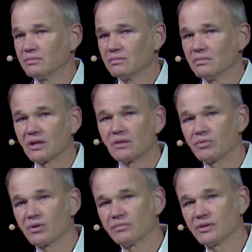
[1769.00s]
like a
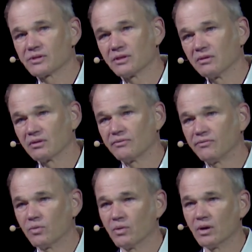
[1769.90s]
probe that's going to look
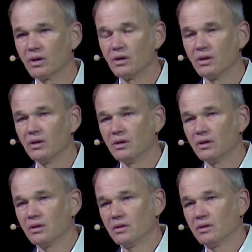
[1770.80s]
for
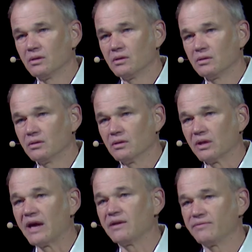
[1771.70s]

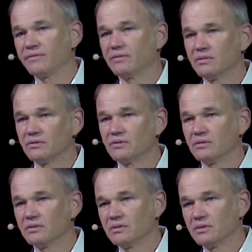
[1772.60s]
life
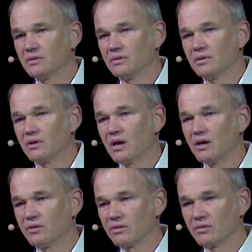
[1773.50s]

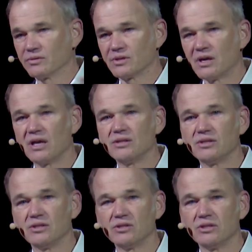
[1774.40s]
under those
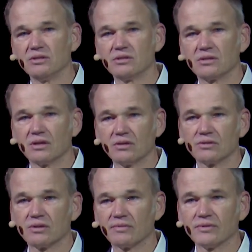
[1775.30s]
icy sheets on the
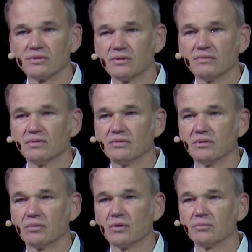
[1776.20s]
surface of
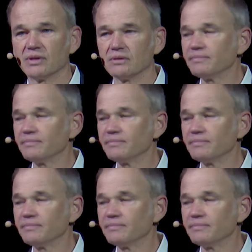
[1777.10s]
Europa.